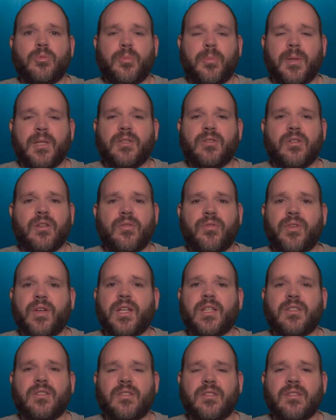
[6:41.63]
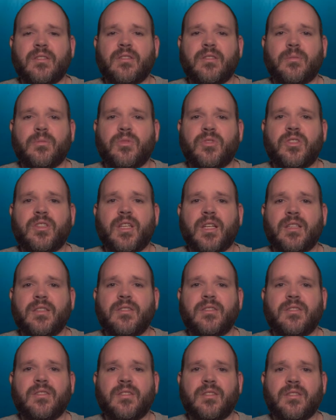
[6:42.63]
special effects and some
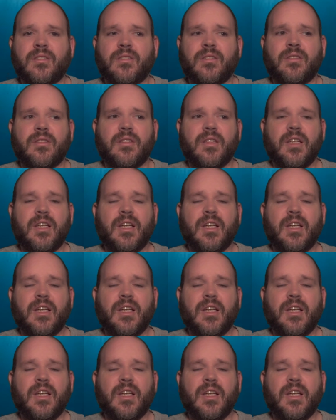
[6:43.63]
stunts and